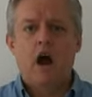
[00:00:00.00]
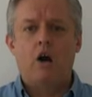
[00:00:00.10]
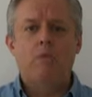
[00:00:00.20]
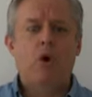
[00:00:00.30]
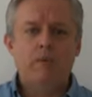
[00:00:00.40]

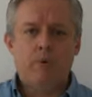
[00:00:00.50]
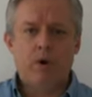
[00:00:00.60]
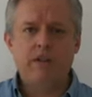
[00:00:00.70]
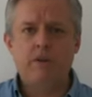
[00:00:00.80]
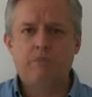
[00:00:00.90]
are more
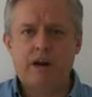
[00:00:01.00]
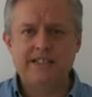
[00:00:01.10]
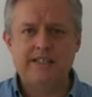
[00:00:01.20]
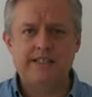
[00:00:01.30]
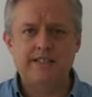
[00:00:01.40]
important than
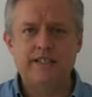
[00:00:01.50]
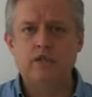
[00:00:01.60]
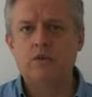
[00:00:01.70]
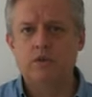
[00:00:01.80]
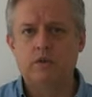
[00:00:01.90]
processes
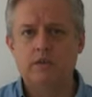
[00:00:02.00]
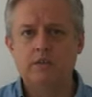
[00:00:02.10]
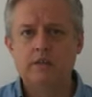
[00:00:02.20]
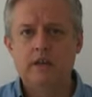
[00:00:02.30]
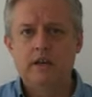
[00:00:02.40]
and tools.